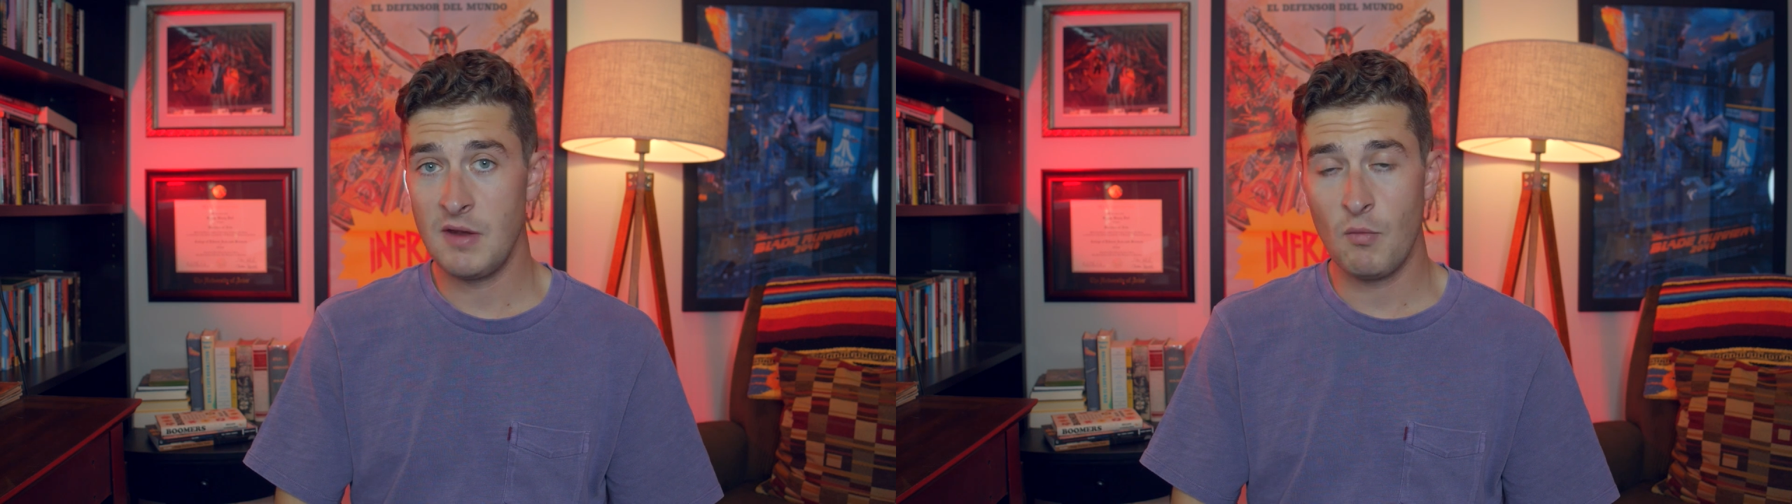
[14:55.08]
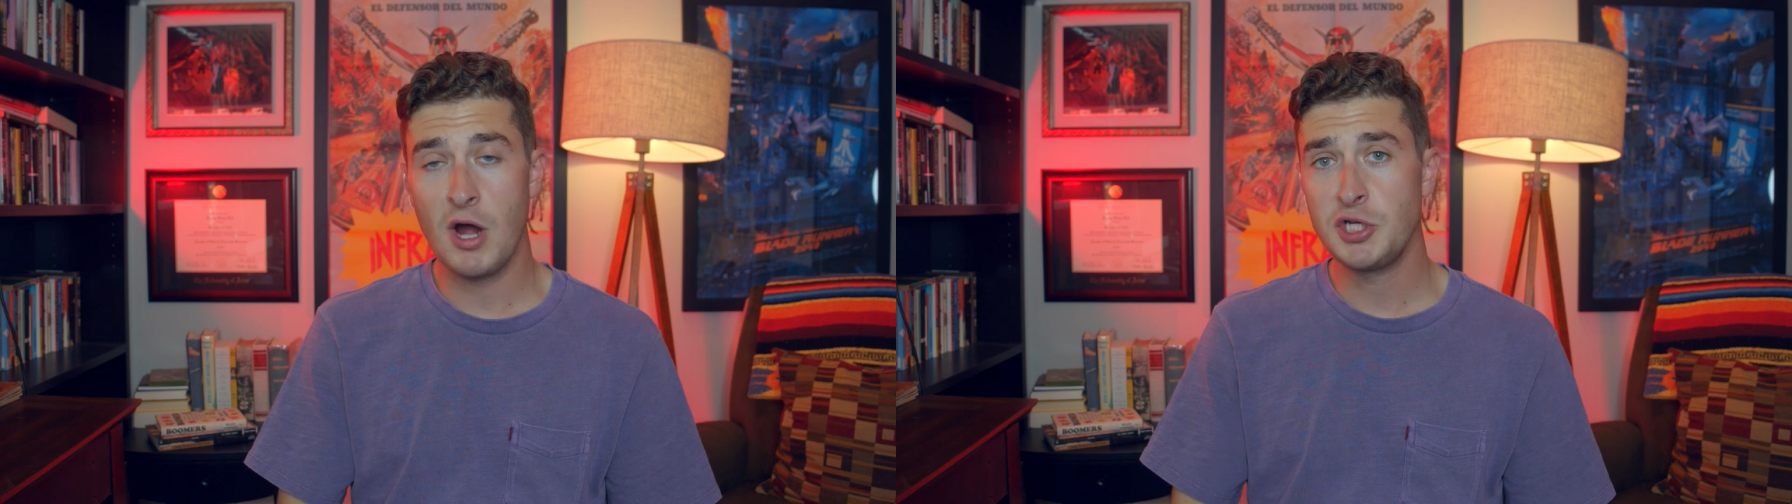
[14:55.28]

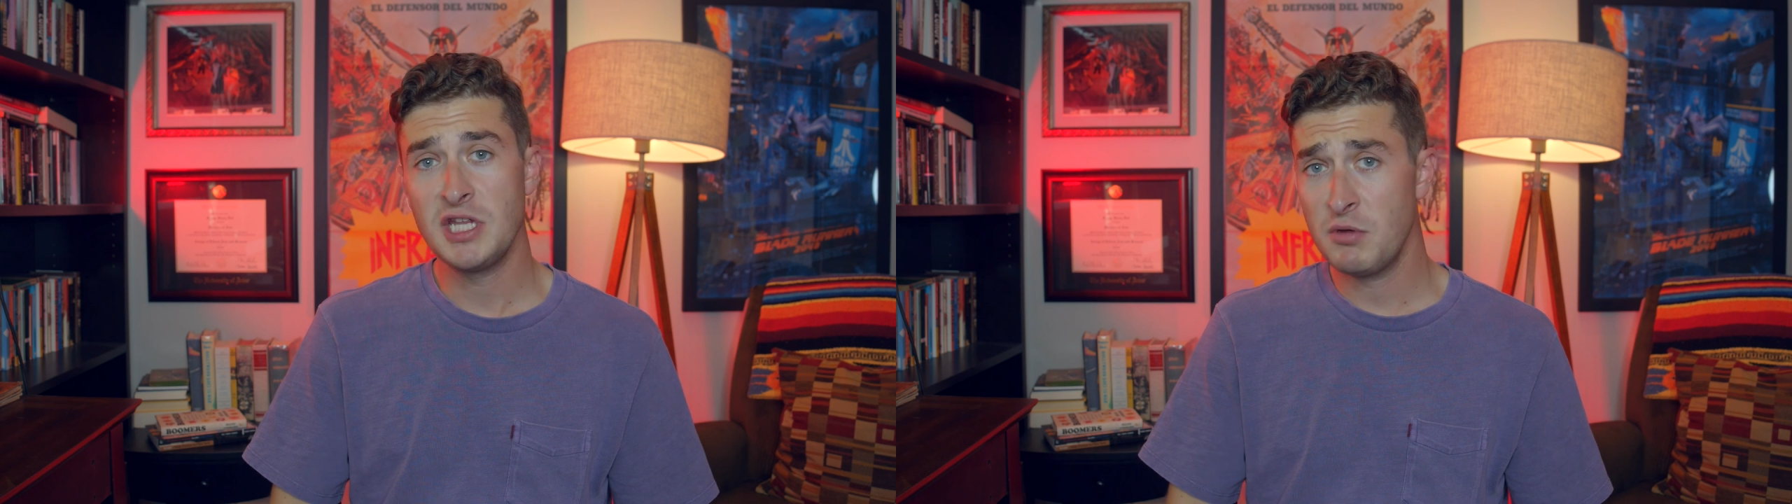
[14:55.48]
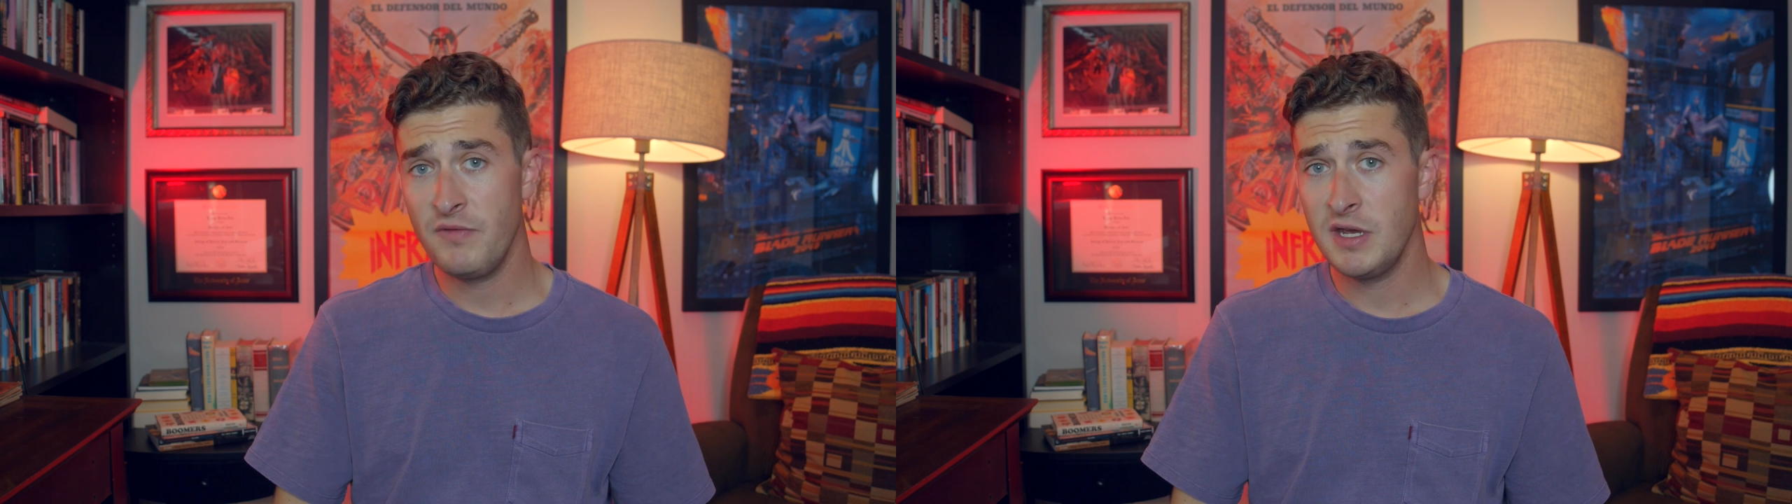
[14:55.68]
that watching
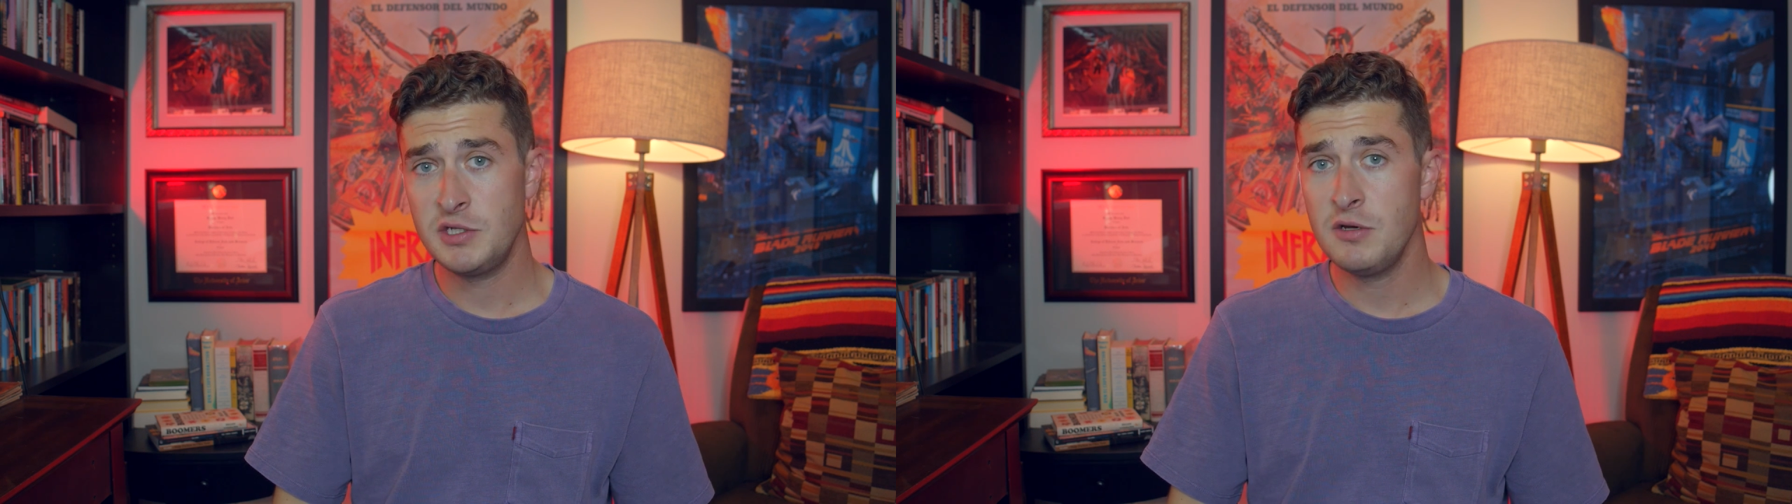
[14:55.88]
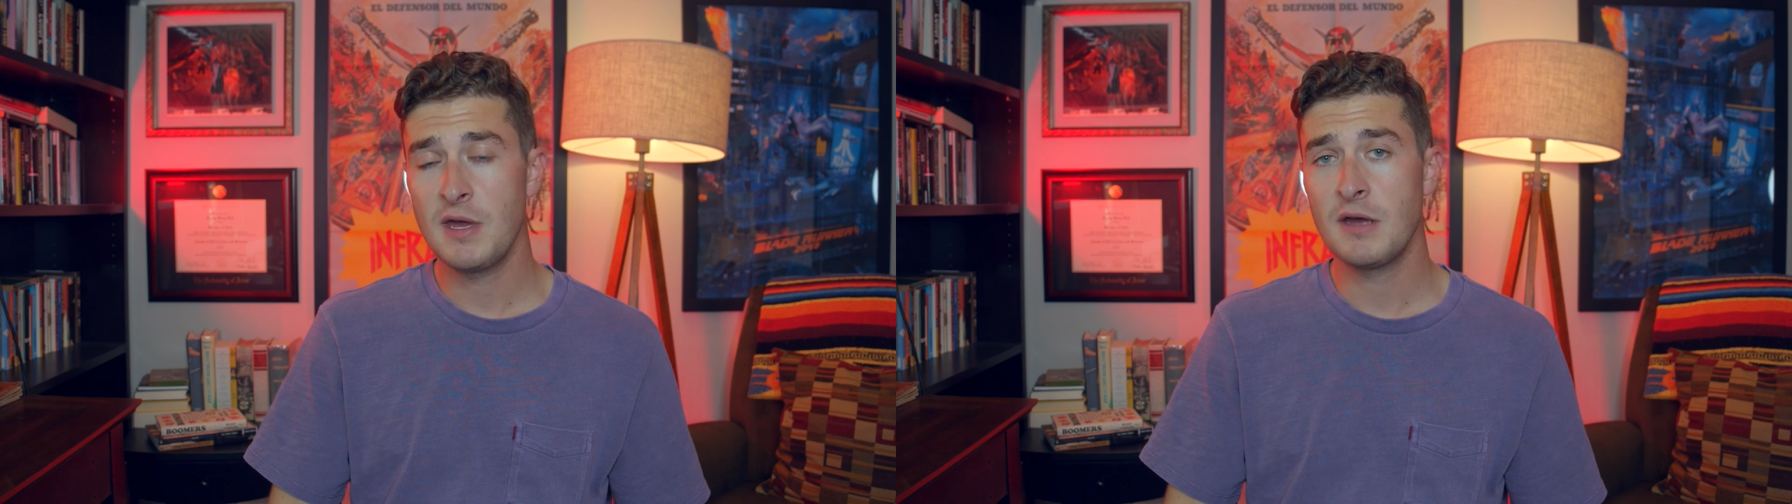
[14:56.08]
this movie in
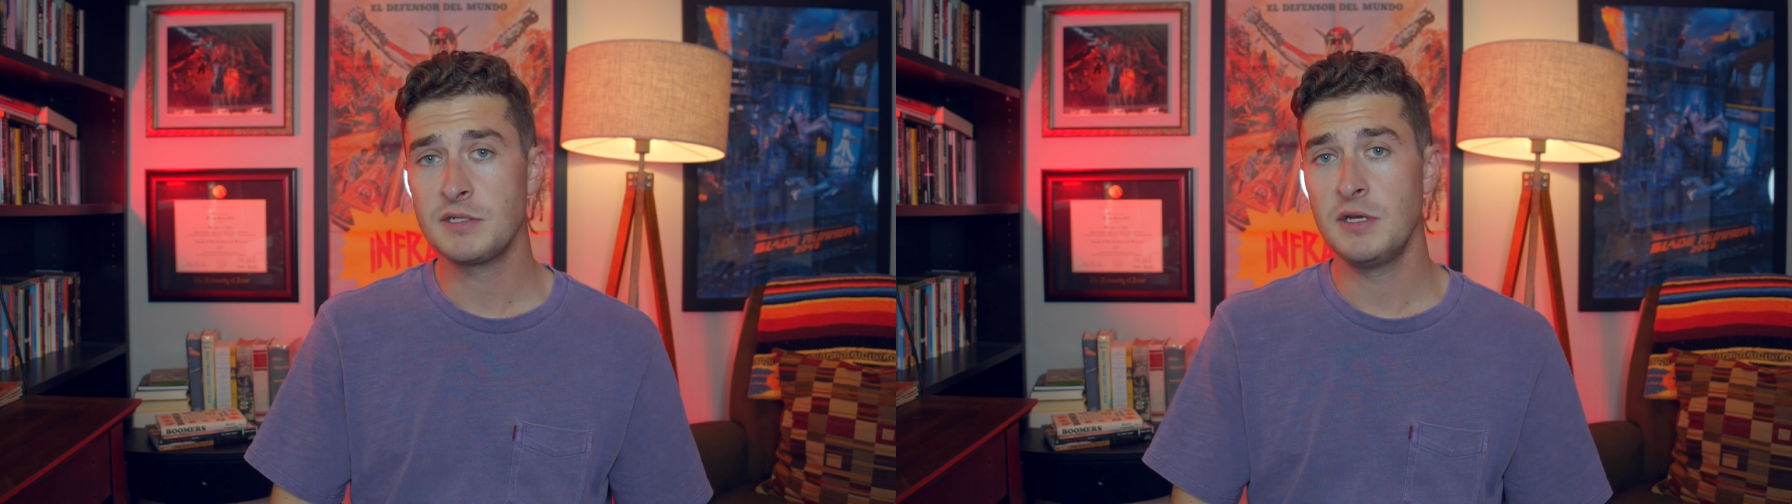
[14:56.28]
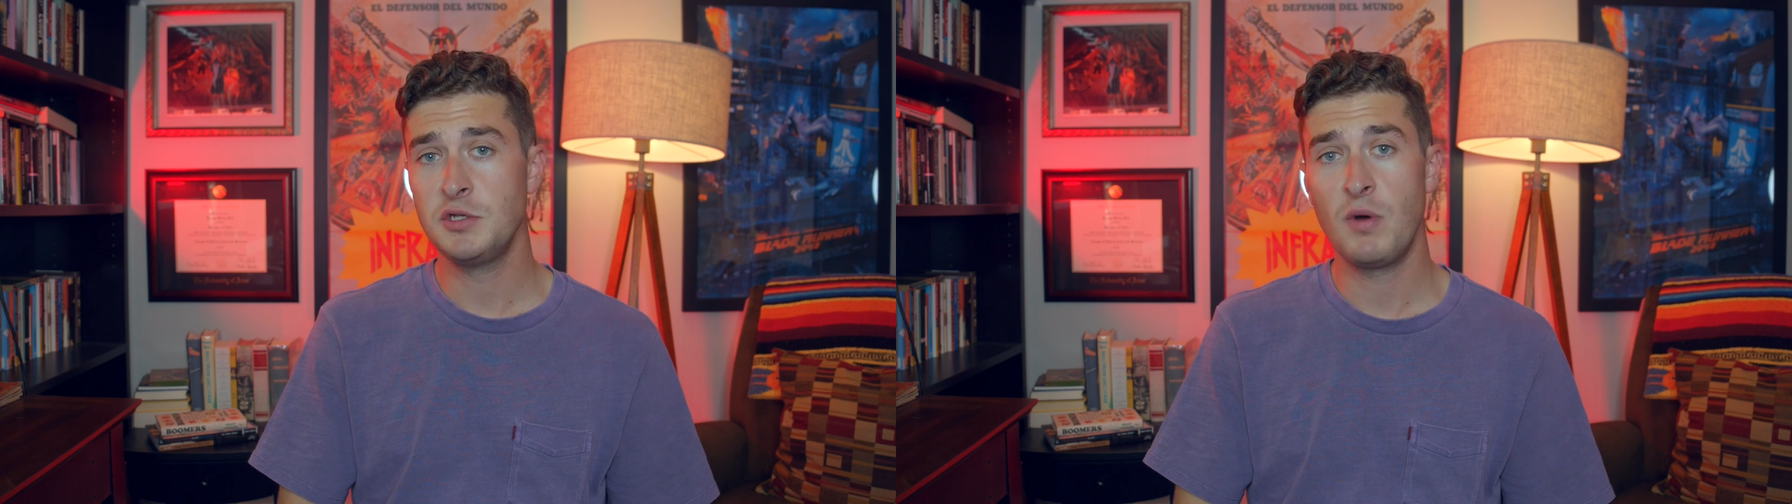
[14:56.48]

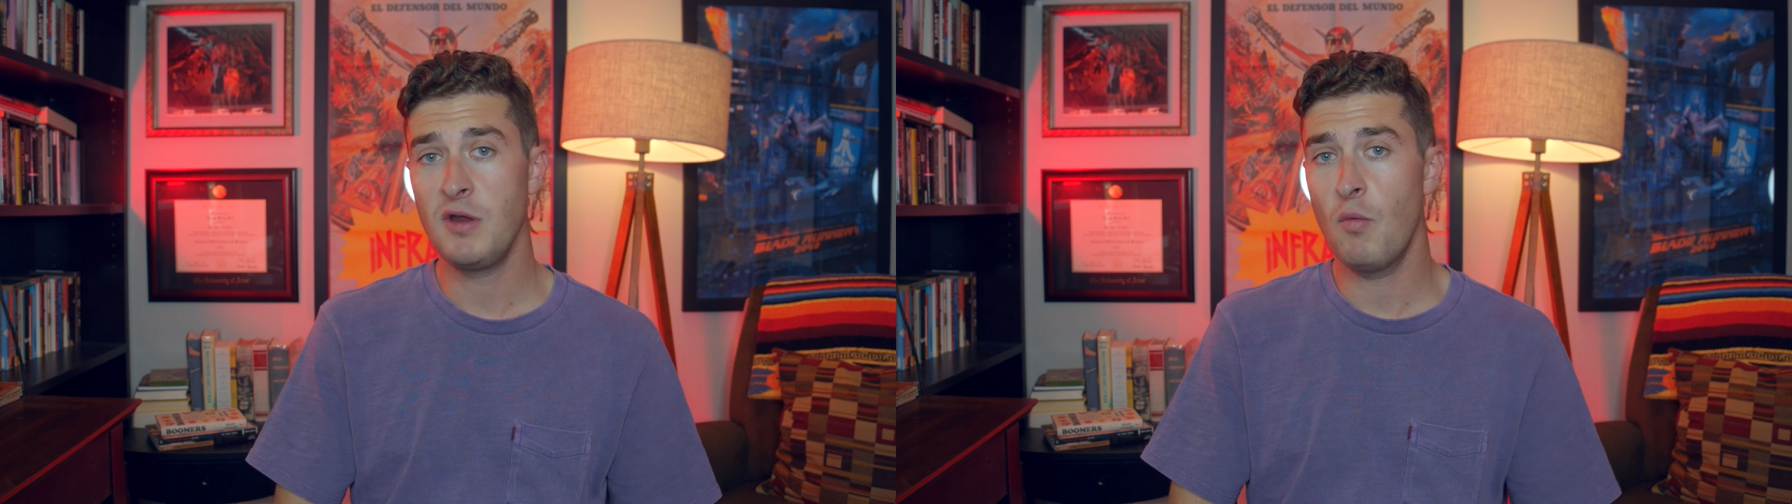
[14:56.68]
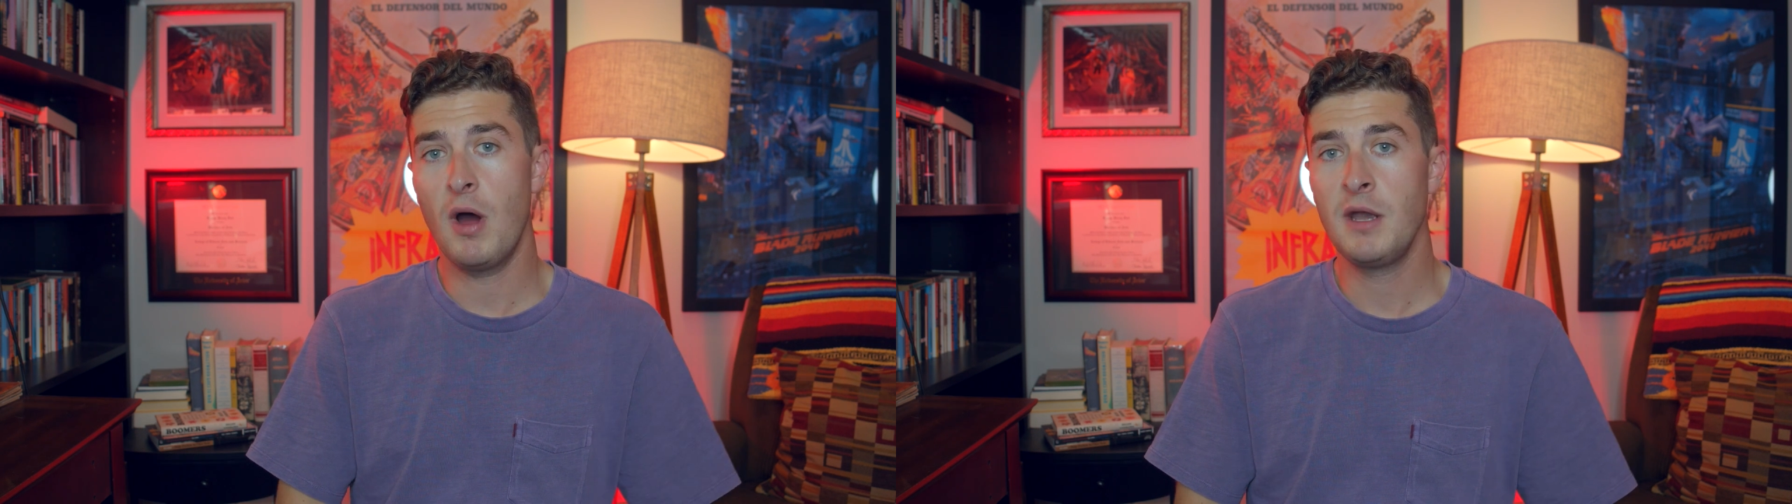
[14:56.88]

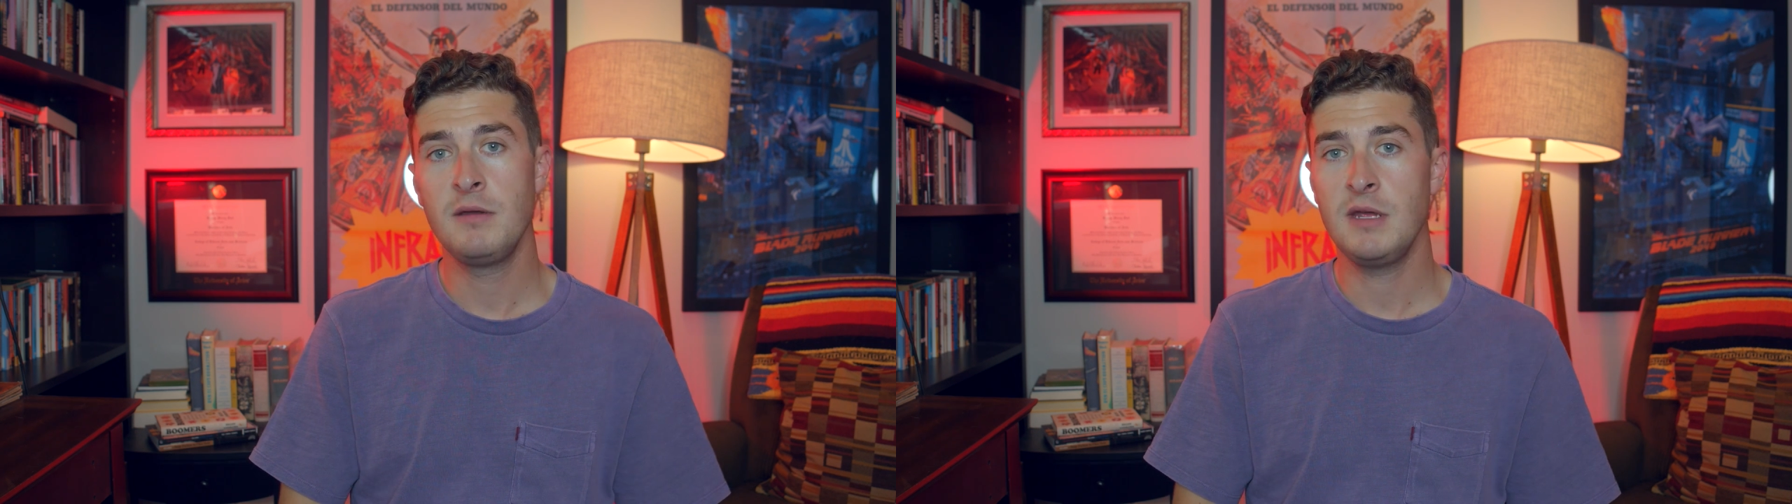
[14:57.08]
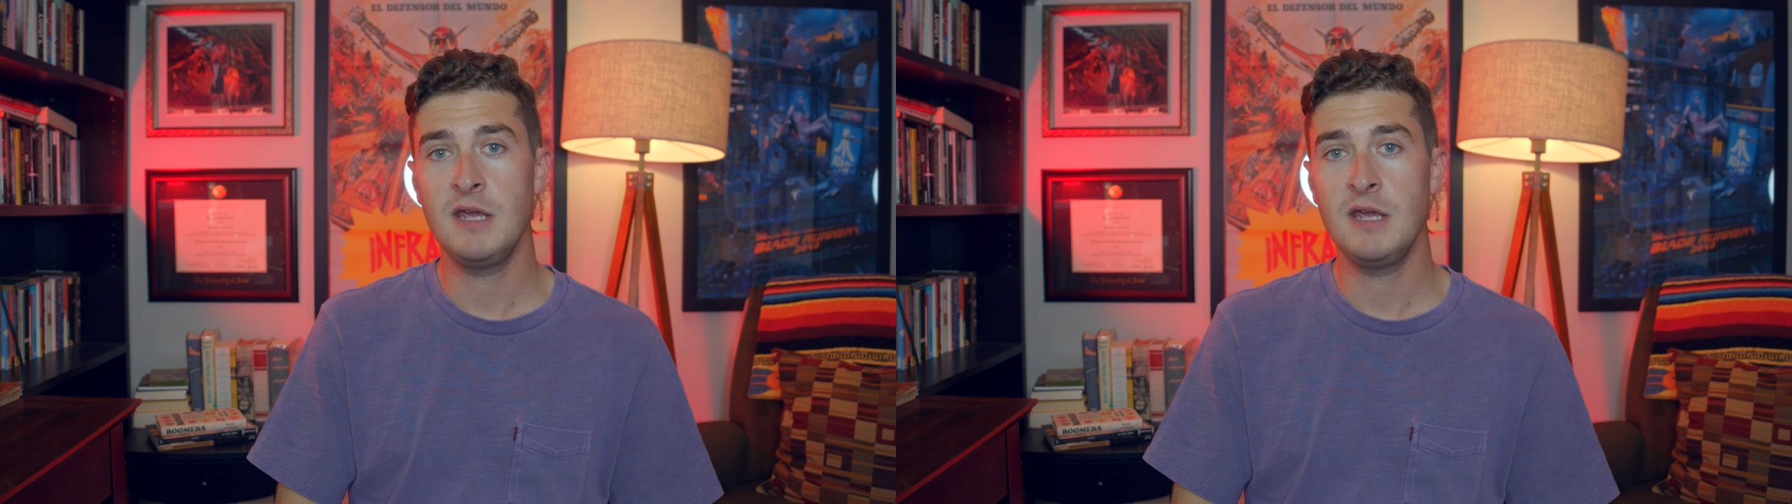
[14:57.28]
2021,